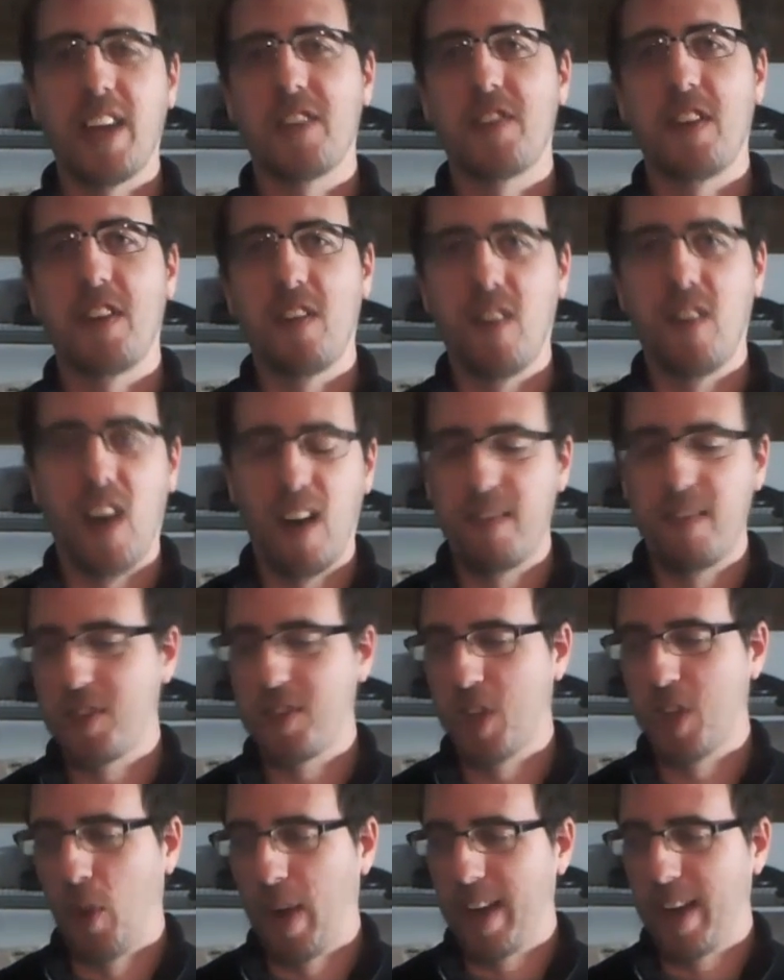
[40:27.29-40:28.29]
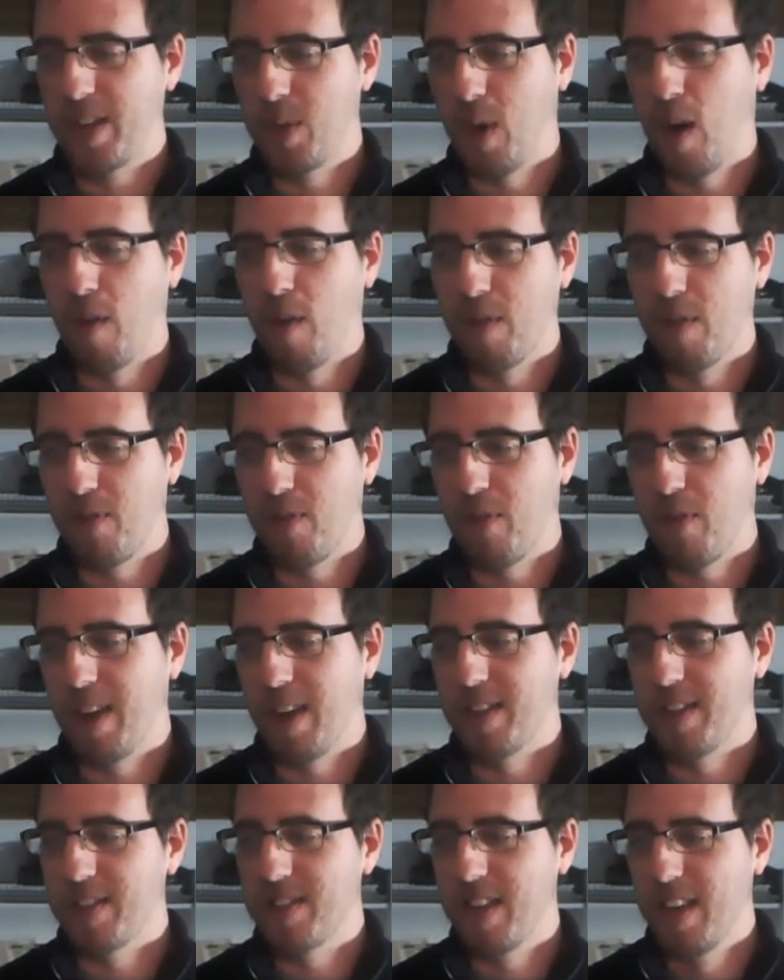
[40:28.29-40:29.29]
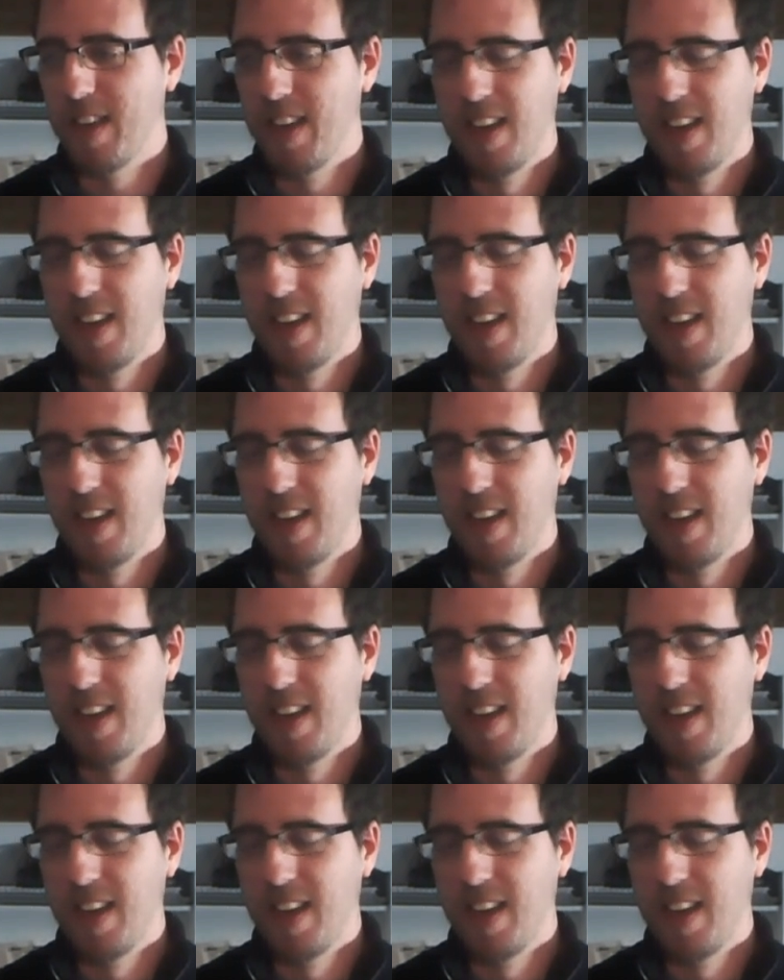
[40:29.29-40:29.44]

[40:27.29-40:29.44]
She loves showing it to all of her friends,